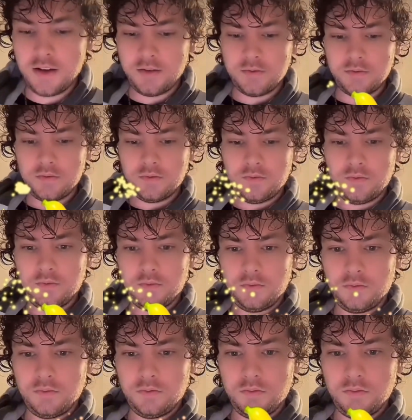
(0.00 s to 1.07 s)

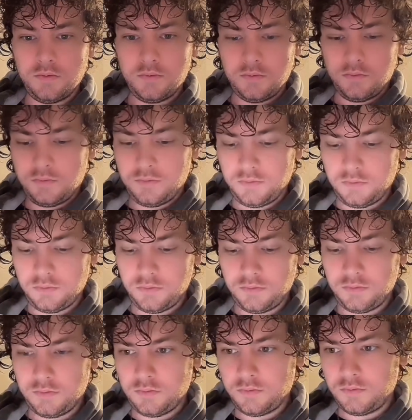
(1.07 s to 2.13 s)

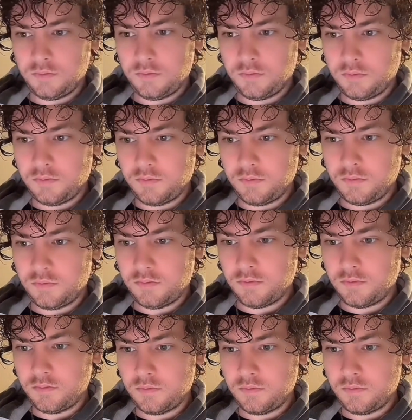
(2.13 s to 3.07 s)
Nobody speaks.